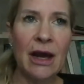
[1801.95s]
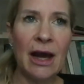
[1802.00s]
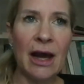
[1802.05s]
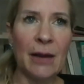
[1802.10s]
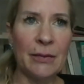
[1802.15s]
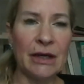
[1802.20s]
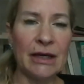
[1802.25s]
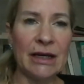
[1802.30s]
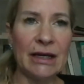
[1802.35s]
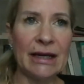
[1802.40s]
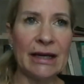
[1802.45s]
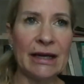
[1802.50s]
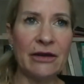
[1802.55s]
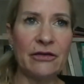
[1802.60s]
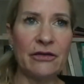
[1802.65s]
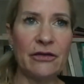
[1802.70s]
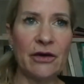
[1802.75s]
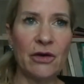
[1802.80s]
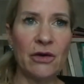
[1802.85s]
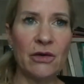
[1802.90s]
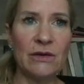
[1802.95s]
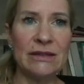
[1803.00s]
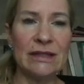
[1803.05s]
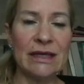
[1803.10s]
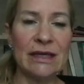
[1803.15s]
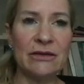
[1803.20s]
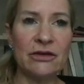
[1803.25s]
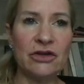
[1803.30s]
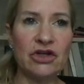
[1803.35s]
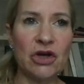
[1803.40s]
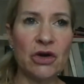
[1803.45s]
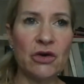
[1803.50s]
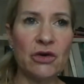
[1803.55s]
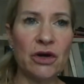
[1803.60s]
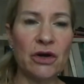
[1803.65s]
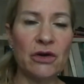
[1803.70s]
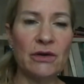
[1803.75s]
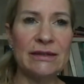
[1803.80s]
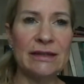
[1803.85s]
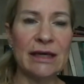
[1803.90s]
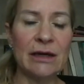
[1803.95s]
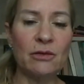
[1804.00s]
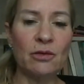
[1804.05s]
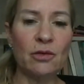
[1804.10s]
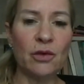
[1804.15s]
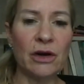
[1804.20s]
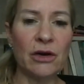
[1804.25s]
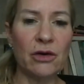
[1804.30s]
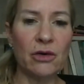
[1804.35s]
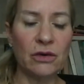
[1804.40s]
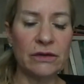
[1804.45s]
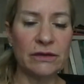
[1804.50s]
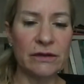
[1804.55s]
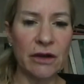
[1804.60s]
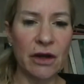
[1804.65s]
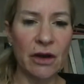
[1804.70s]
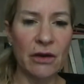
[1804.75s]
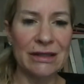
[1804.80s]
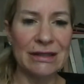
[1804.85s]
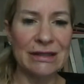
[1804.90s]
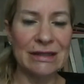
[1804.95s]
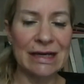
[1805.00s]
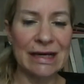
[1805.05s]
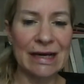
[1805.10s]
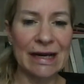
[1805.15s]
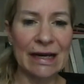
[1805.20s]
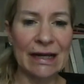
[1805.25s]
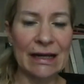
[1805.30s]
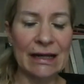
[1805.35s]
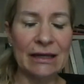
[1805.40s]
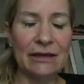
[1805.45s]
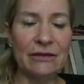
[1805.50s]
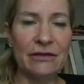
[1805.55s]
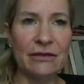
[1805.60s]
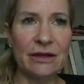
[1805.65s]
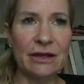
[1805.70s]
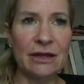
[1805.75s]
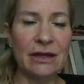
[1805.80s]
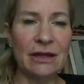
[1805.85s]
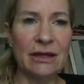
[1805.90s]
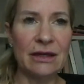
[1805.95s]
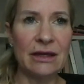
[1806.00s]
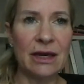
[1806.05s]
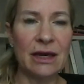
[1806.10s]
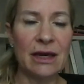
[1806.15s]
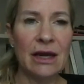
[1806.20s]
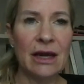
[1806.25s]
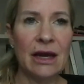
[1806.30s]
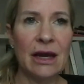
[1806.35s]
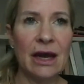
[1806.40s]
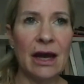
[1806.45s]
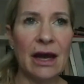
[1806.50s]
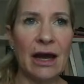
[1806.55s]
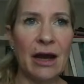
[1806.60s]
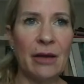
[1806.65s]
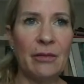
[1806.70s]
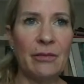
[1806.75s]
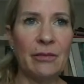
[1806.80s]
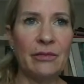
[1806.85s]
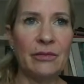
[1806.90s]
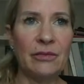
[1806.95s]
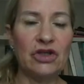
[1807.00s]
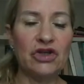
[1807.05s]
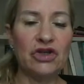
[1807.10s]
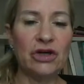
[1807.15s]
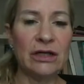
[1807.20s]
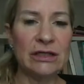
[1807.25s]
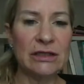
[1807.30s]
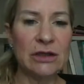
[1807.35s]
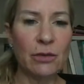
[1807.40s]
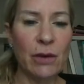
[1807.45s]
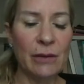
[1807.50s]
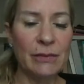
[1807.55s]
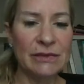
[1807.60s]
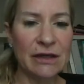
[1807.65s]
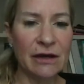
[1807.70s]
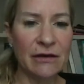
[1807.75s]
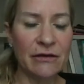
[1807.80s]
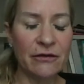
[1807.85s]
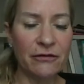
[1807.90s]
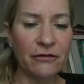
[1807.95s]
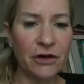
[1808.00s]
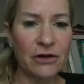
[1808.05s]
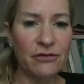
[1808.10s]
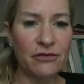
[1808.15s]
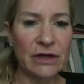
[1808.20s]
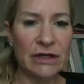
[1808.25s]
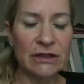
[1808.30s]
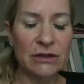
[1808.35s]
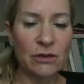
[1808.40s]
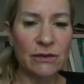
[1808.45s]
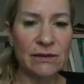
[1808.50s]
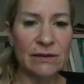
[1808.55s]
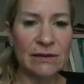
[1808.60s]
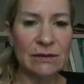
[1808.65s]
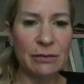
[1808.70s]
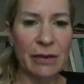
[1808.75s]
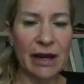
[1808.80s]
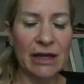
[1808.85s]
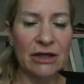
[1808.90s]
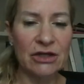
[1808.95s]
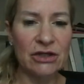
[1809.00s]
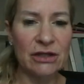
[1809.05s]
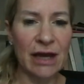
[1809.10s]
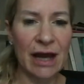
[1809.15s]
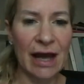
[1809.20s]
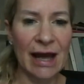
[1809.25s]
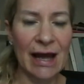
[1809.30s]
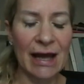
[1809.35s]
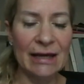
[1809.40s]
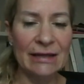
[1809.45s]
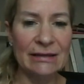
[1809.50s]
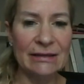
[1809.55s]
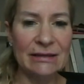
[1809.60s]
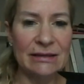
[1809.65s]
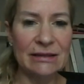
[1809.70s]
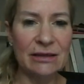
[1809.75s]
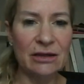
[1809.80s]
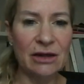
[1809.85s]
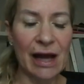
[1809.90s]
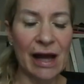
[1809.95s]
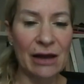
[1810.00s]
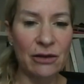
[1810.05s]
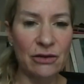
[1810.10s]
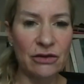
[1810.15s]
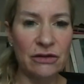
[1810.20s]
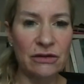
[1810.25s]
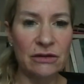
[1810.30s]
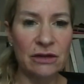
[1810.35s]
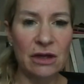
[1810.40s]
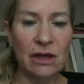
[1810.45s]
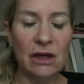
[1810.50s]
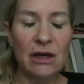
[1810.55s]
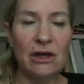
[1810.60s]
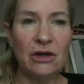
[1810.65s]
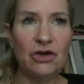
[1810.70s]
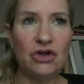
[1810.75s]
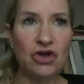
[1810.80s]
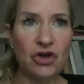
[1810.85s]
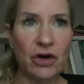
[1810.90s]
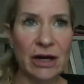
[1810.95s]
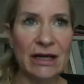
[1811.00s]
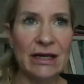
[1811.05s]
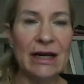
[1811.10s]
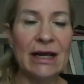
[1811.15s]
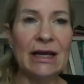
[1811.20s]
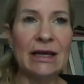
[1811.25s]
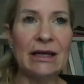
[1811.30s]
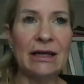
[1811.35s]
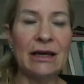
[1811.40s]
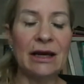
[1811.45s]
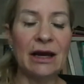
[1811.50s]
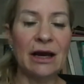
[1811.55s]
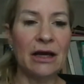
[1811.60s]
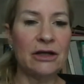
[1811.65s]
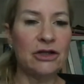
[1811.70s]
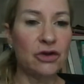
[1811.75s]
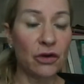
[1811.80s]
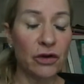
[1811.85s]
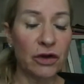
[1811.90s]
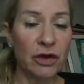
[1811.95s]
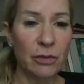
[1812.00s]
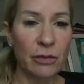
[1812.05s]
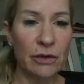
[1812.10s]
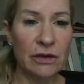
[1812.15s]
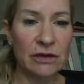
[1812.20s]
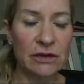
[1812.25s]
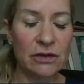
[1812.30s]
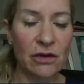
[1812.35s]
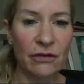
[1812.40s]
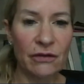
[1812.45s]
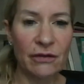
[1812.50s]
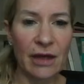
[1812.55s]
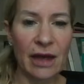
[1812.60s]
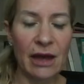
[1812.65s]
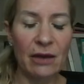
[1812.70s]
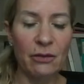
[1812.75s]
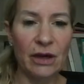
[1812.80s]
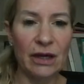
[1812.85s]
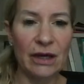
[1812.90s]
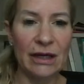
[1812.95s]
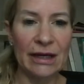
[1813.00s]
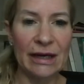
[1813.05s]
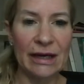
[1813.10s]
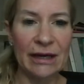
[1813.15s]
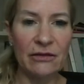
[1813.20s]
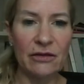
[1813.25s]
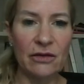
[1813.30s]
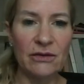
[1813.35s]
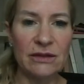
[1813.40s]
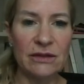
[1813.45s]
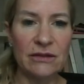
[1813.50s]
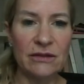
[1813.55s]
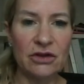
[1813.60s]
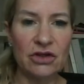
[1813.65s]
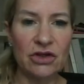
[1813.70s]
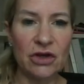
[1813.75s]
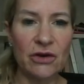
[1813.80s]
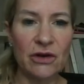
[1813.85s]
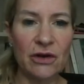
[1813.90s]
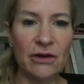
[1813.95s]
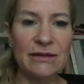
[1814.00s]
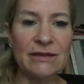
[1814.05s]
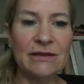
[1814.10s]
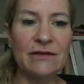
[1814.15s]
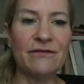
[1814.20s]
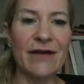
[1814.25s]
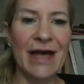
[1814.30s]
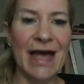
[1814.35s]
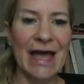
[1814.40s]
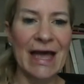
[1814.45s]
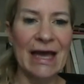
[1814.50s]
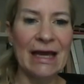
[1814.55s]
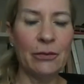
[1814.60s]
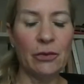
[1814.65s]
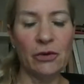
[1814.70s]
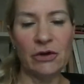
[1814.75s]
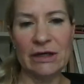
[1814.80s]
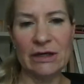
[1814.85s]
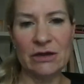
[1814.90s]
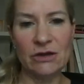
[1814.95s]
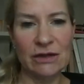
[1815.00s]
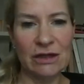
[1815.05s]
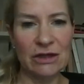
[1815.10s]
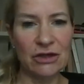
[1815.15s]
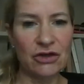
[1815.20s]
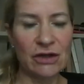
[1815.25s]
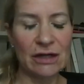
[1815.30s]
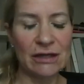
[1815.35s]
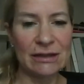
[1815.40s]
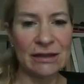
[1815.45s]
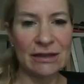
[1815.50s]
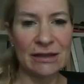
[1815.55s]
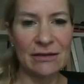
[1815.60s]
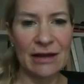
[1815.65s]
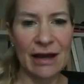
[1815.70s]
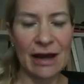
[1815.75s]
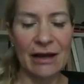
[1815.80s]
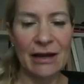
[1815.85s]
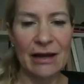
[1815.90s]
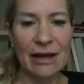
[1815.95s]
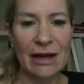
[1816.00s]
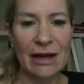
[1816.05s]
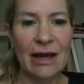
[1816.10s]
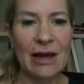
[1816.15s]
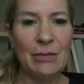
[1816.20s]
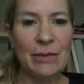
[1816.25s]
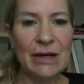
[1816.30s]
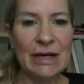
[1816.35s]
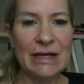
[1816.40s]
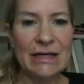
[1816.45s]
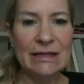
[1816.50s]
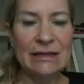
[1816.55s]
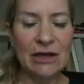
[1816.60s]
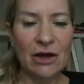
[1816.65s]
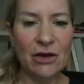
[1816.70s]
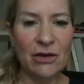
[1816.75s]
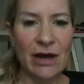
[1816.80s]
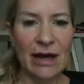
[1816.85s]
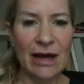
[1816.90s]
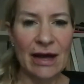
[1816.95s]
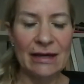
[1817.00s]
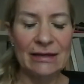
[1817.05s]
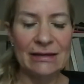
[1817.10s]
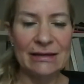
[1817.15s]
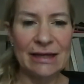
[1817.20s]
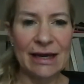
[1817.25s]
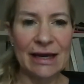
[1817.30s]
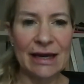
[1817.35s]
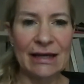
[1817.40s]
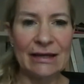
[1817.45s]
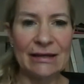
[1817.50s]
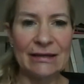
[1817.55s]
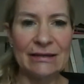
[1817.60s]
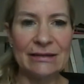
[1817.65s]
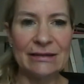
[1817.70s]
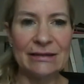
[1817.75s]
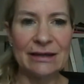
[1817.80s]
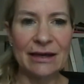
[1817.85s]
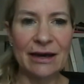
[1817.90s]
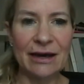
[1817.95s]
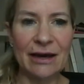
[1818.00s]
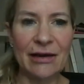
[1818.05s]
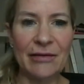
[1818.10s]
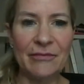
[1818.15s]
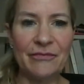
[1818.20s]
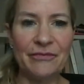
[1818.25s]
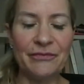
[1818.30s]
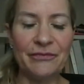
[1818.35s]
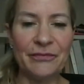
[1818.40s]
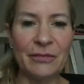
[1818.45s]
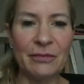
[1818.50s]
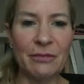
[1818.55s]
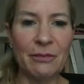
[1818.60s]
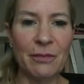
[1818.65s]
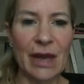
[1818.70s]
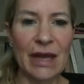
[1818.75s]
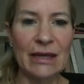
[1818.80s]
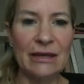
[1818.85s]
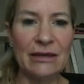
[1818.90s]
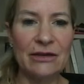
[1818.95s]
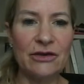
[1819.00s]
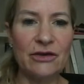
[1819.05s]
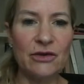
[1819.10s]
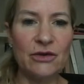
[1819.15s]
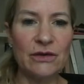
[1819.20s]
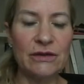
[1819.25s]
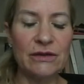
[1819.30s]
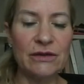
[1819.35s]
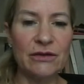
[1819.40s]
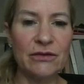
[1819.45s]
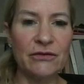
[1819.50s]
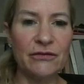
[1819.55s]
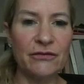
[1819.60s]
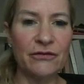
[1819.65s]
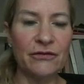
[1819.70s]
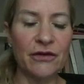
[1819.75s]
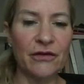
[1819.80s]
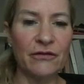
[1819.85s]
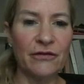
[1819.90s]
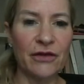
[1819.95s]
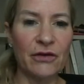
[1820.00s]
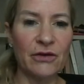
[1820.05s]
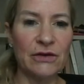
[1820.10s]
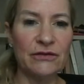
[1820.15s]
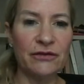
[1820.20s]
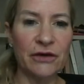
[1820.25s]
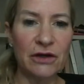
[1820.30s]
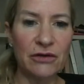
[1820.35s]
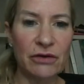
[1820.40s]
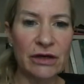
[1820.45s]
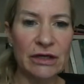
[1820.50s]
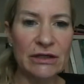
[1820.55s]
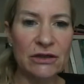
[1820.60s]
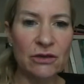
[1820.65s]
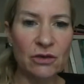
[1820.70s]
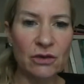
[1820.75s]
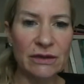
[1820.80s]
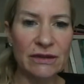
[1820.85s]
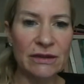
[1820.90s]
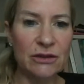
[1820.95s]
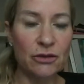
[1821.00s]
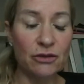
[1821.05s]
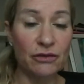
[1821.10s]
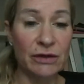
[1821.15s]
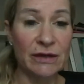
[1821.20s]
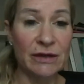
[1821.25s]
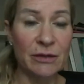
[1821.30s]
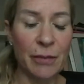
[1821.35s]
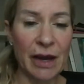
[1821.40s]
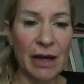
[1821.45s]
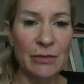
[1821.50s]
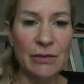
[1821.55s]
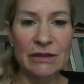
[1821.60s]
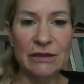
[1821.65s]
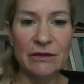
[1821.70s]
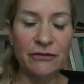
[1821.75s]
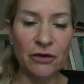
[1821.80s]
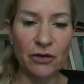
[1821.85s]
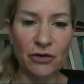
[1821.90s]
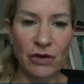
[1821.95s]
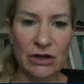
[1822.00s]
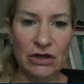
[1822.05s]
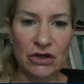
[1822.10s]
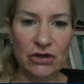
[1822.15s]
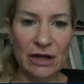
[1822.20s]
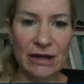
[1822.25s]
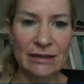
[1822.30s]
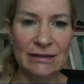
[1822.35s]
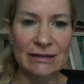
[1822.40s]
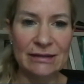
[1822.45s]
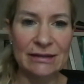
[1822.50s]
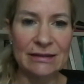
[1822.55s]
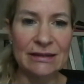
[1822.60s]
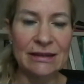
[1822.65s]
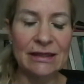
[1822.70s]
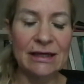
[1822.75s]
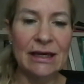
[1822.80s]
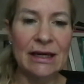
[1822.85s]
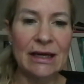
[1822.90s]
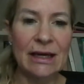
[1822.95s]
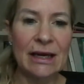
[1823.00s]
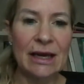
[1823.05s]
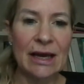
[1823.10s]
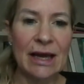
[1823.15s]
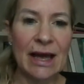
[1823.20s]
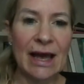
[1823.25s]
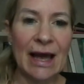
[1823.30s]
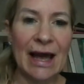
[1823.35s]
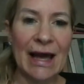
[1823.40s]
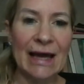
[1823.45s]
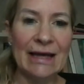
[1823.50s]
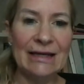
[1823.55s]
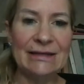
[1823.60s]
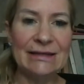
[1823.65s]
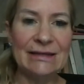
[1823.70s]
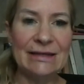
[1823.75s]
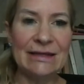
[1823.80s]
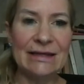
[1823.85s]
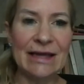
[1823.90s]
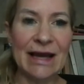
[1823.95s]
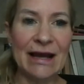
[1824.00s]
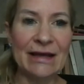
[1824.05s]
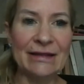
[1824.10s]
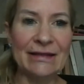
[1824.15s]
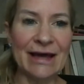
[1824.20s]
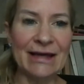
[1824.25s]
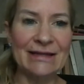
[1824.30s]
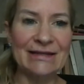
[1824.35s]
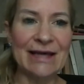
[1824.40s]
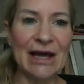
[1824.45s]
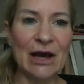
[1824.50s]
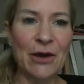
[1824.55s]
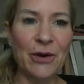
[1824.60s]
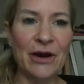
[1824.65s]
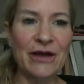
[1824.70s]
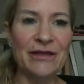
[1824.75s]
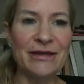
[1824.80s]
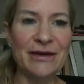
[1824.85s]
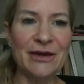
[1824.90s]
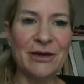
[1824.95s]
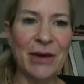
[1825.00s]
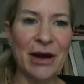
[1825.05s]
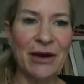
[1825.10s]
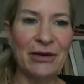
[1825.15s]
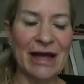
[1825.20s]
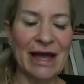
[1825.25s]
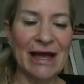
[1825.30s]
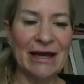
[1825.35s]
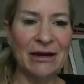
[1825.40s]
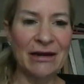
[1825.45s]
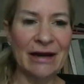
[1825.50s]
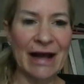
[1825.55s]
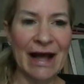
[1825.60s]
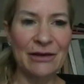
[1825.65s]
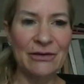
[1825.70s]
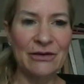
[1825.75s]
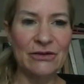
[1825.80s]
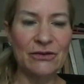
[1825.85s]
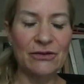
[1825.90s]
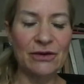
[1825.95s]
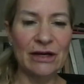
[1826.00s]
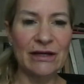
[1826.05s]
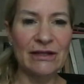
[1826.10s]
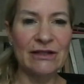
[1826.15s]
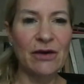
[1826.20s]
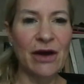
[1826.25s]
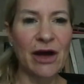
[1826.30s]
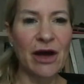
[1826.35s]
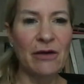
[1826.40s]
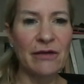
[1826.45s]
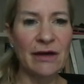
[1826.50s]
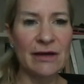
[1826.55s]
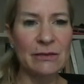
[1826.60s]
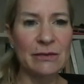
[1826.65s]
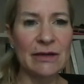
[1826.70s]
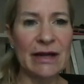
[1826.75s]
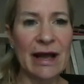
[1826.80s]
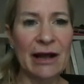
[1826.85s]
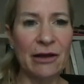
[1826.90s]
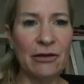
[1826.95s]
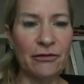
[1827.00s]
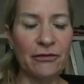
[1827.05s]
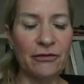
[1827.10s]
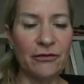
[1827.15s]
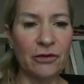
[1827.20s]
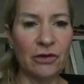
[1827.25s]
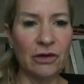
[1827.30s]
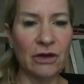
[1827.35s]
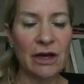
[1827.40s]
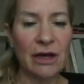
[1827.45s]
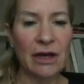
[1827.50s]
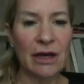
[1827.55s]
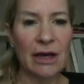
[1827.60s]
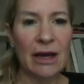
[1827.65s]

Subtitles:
I'm going to link those in the show notes, and we're also going to link the Trinity website, the free resources page that has the house training documents on there. We're going to link those in the show notes. So for anybody who's interested in that, please go ahead and make use of those free resources or read the papers if you're interested. And yeah, that's how I think about canine house soiling. So I hope that's been helpful.